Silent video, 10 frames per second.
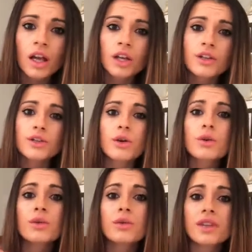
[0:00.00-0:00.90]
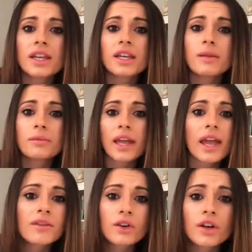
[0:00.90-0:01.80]
So the
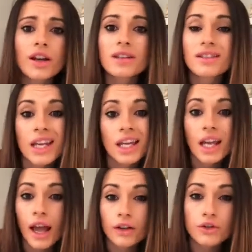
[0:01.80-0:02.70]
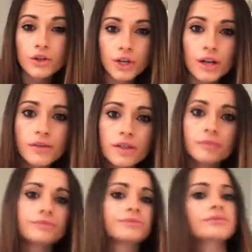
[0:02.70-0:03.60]
behavior is taking extra shifts.
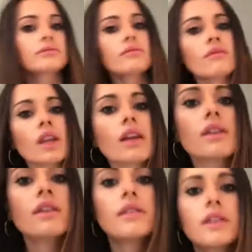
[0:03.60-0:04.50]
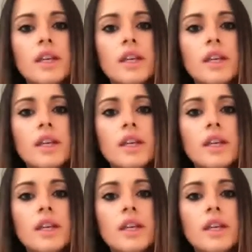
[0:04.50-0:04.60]
The